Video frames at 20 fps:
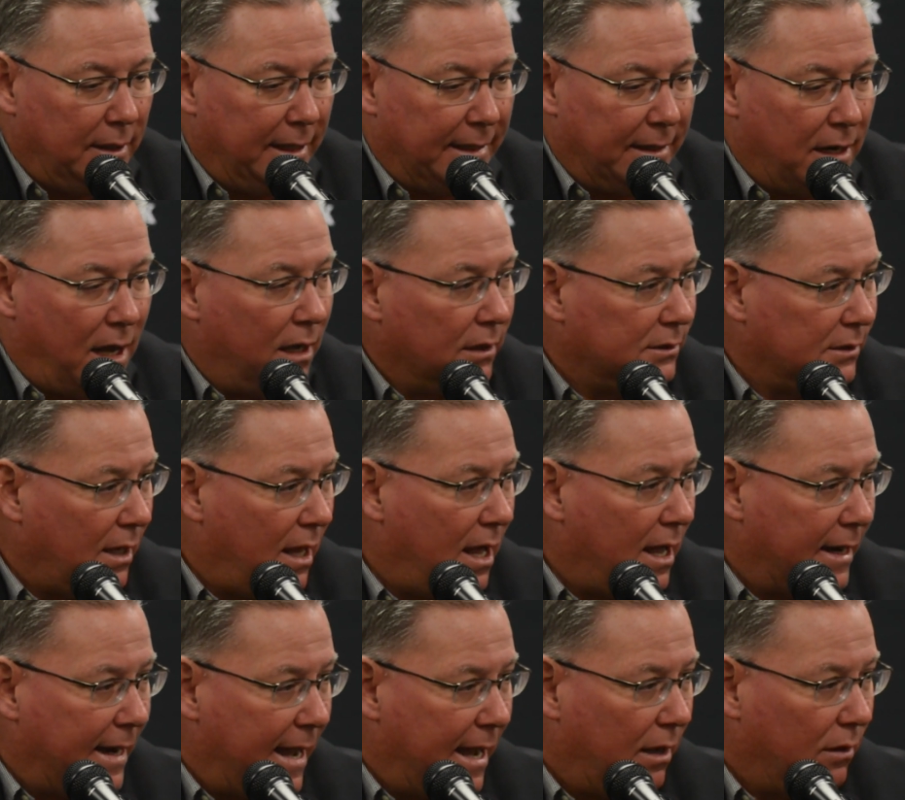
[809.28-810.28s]
It knocks a
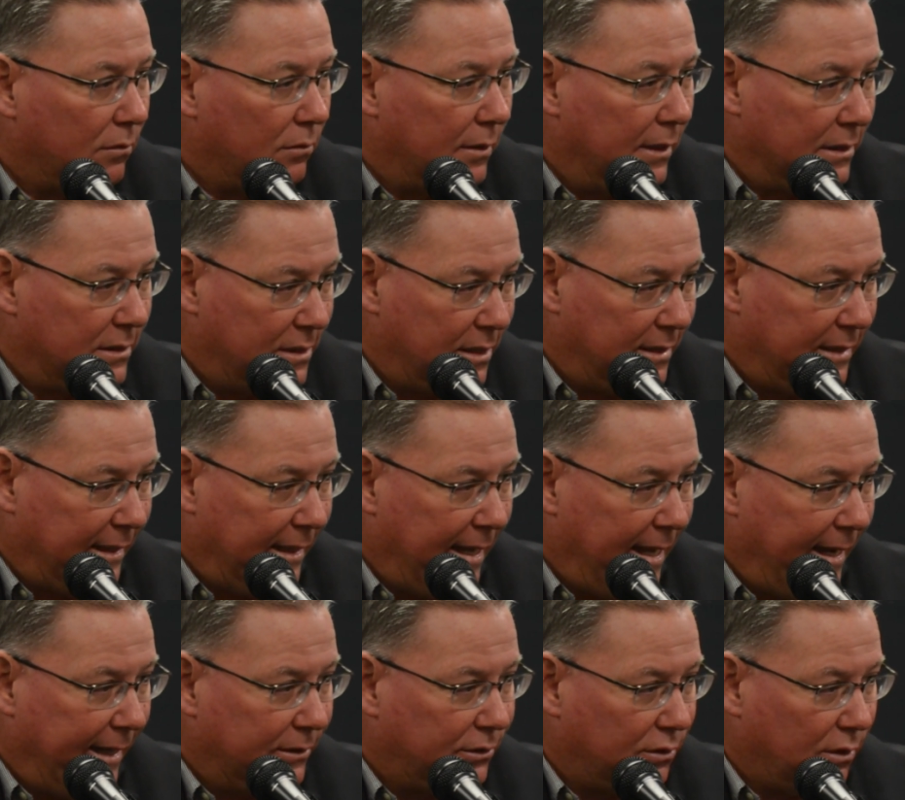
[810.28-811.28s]
lot out as the
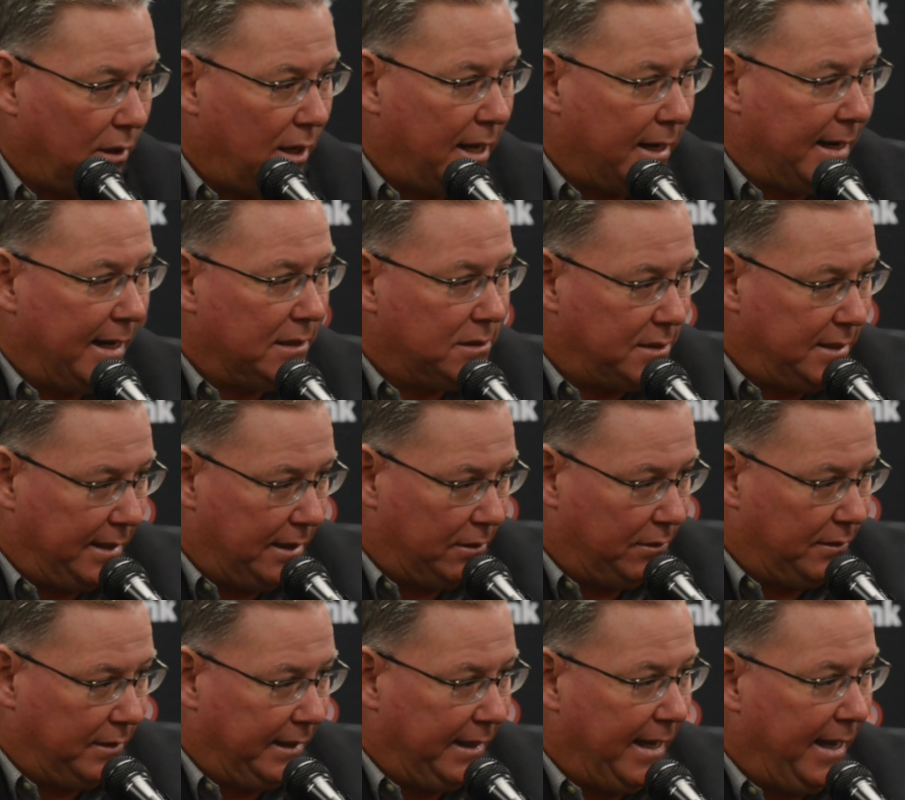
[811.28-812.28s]
DH, so a lot has to
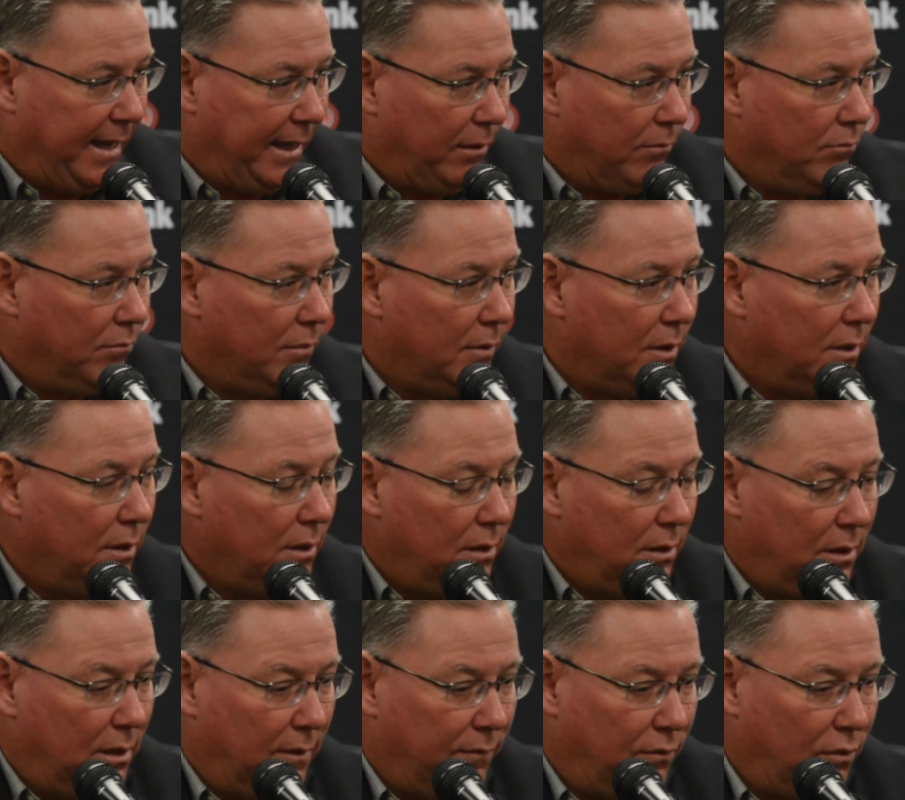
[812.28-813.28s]
enter the game.
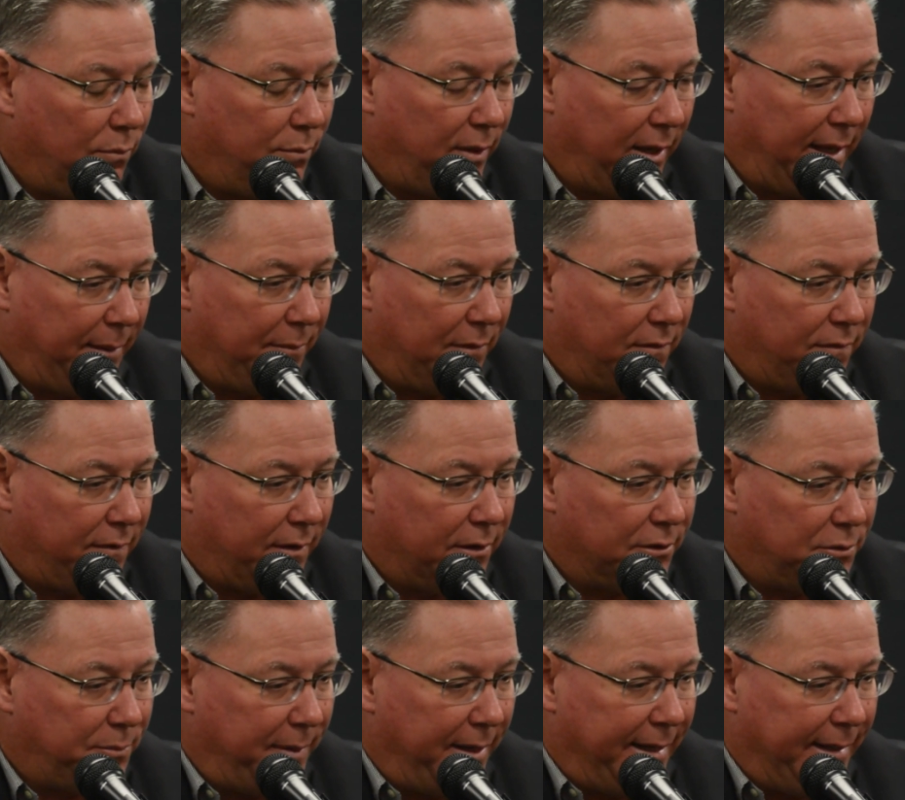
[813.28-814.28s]
If you play him at
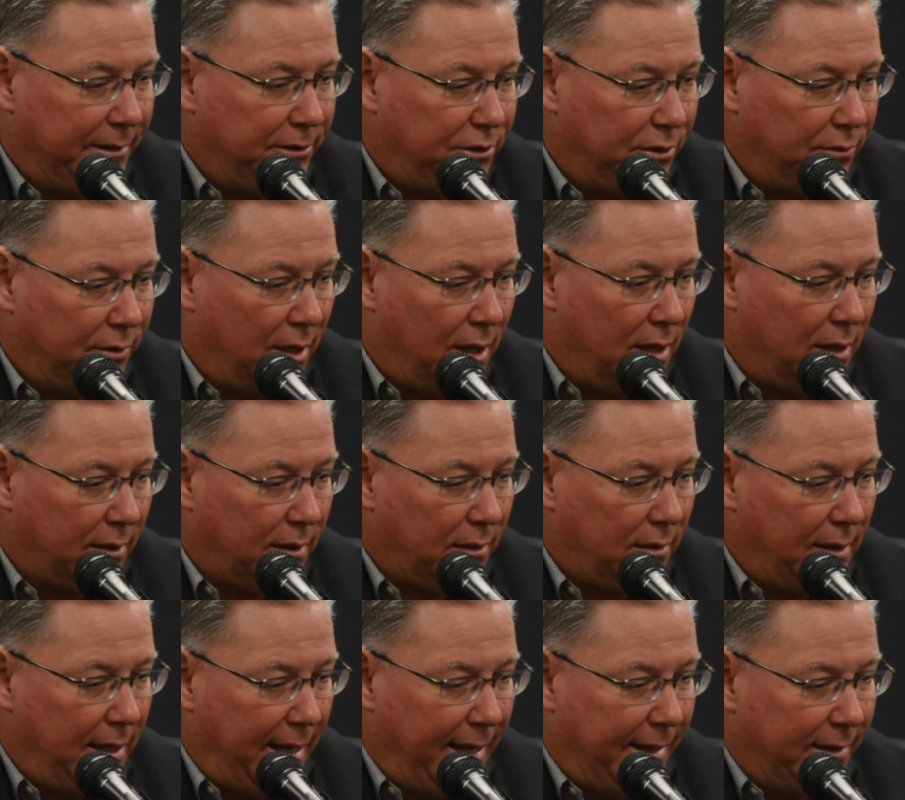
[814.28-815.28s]
first base, you knock
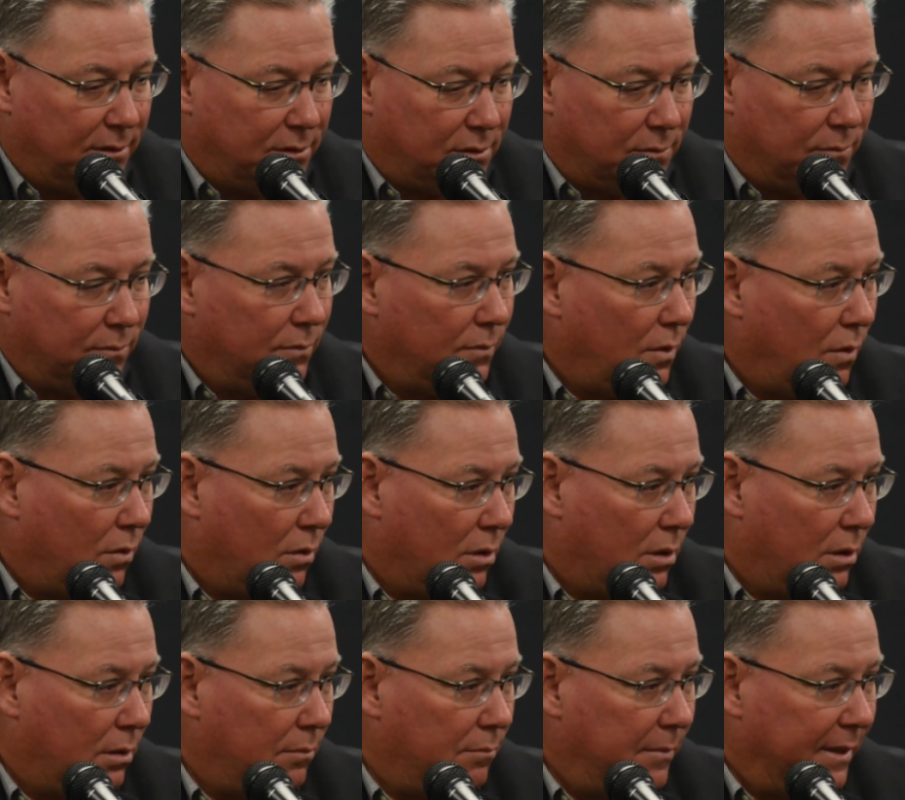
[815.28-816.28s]
Hanson
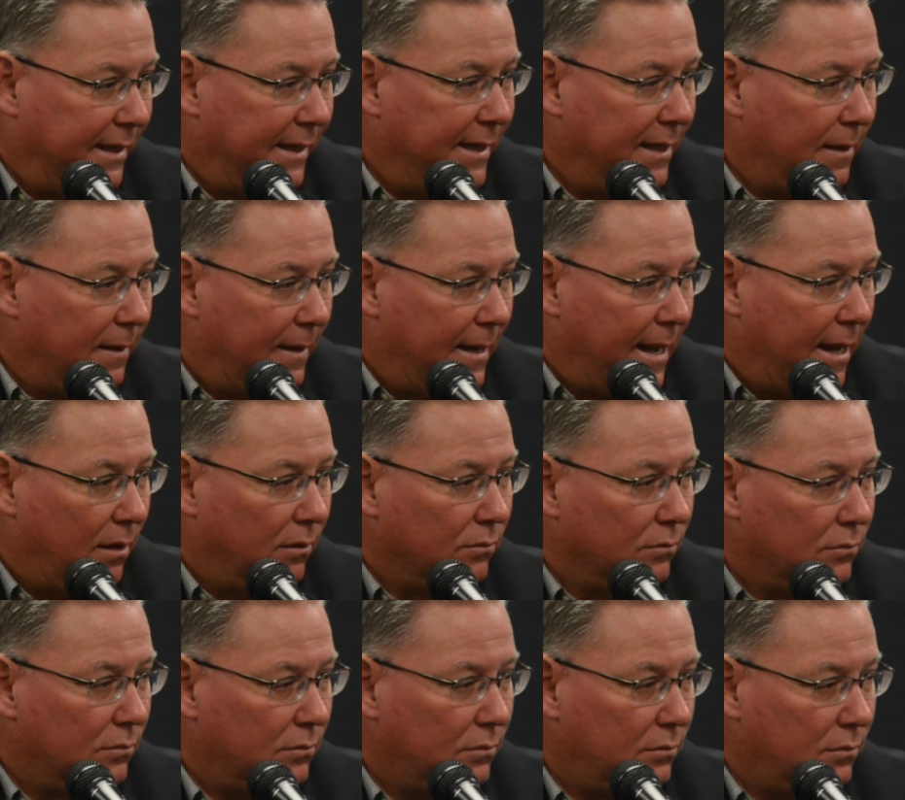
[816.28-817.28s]
or McKinnon out,
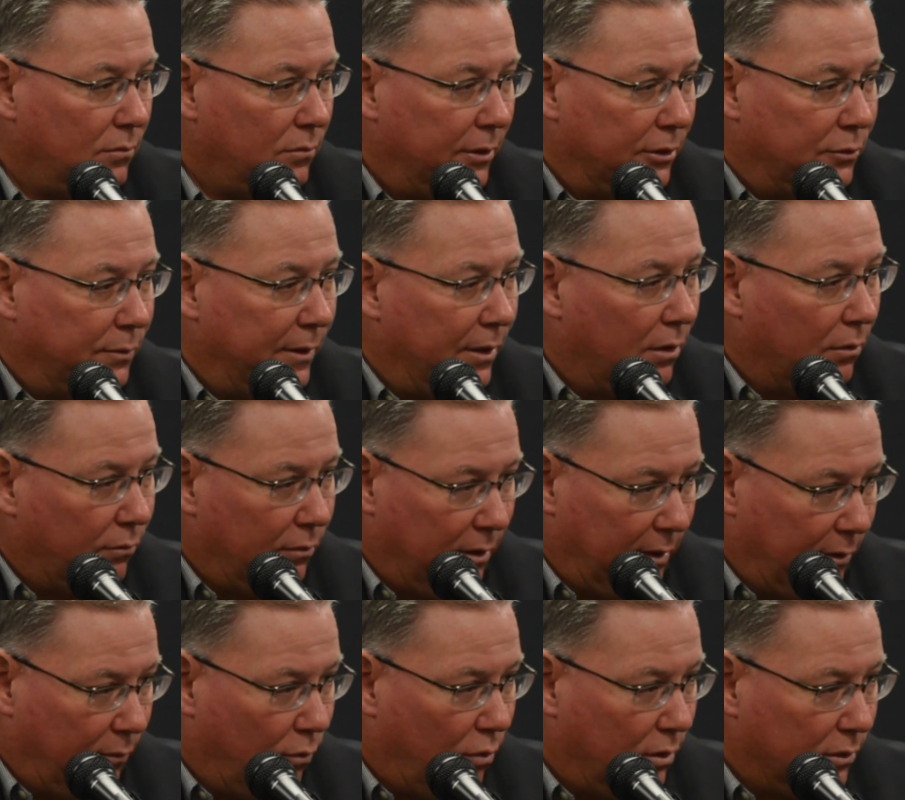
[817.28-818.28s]
which we don't
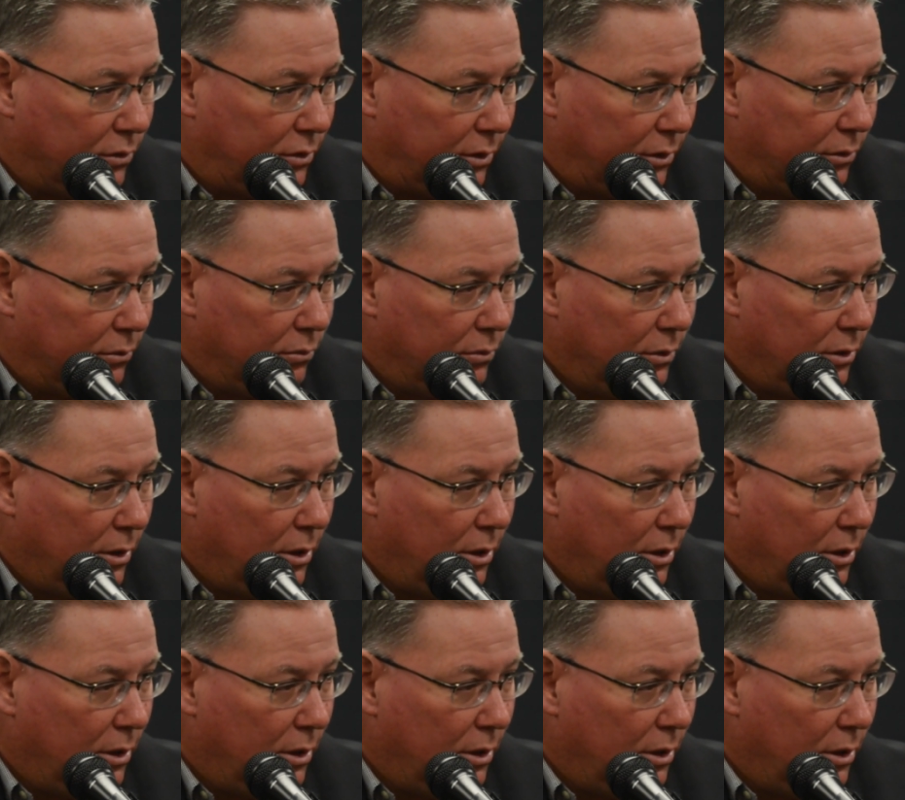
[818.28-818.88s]
really want to.